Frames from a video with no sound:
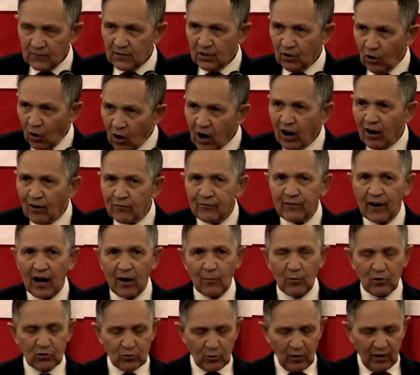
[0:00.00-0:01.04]
Ohio
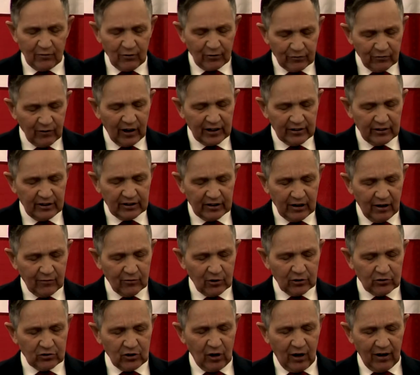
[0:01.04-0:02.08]
farmers will have a friend in the
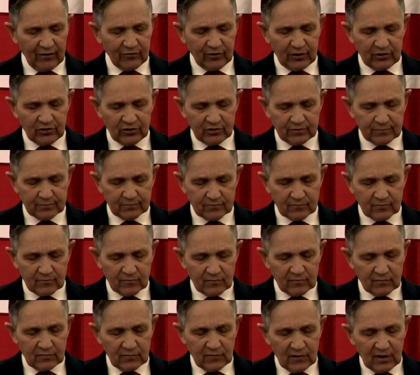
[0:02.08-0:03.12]
governor's office.
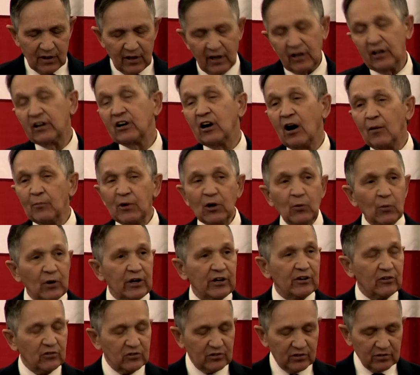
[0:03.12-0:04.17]
In the coming
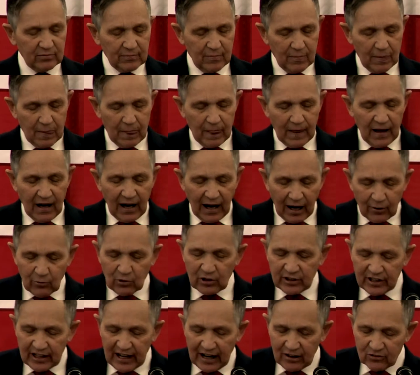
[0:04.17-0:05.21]
weeks, I
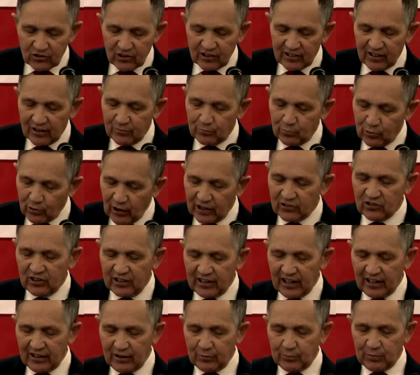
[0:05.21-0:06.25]
will announce an
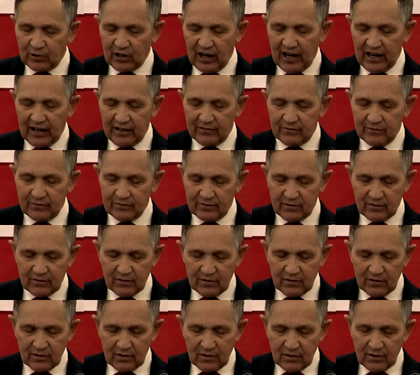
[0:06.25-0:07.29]
unprecedented plan
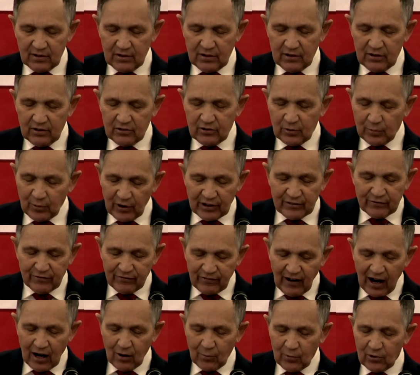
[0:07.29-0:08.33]
to bring
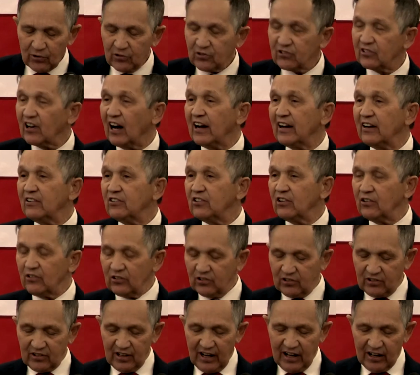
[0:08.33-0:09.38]
farmers,
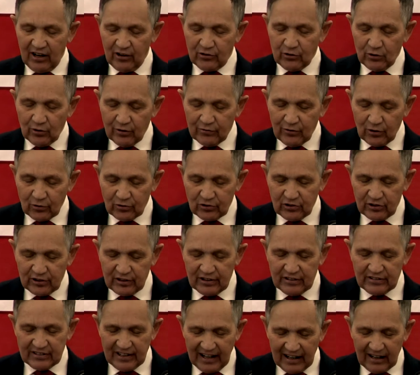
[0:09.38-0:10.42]
scientists, and our
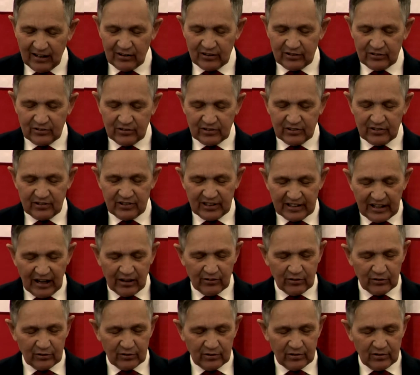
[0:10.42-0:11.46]
university talent
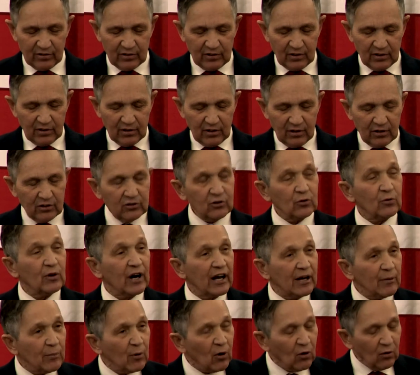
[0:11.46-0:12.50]
together to
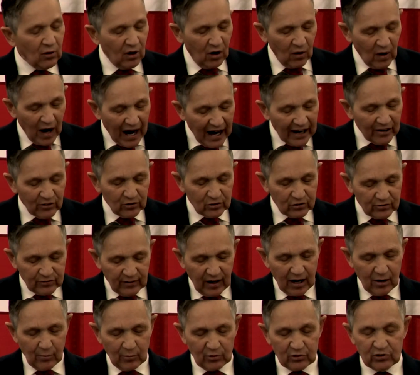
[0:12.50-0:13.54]
enable Ohio's
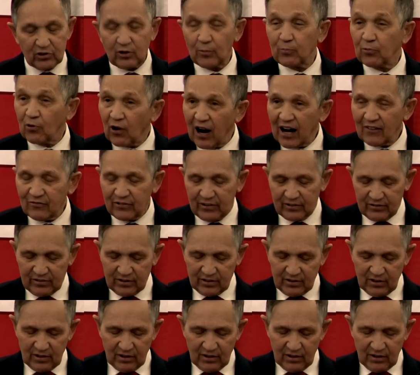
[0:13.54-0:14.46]
farmers to profit